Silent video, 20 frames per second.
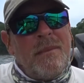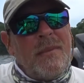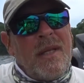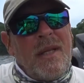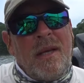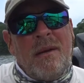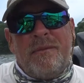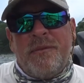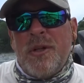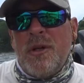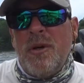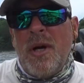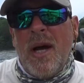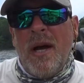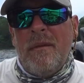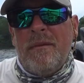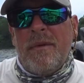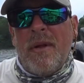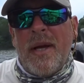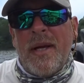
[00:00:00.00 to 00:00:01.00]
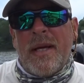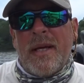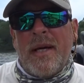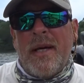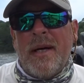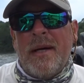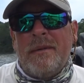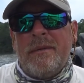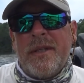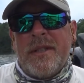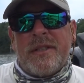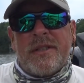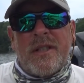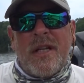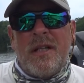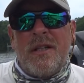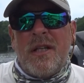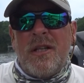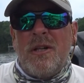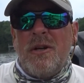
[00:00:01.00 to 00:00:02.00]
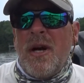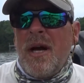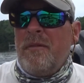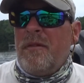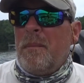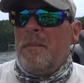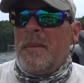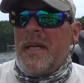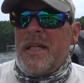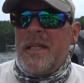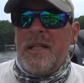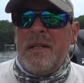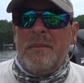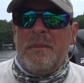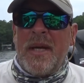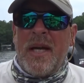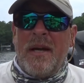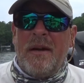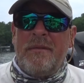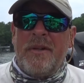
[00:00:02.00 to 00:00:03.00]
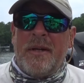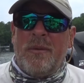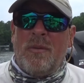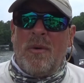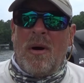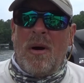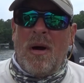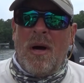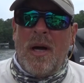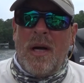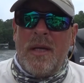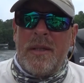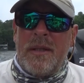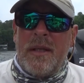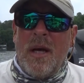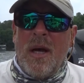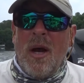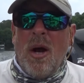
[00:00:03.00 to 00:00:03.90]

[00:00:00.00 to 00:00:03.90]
if you have like let's say that you have a medium heavy rod,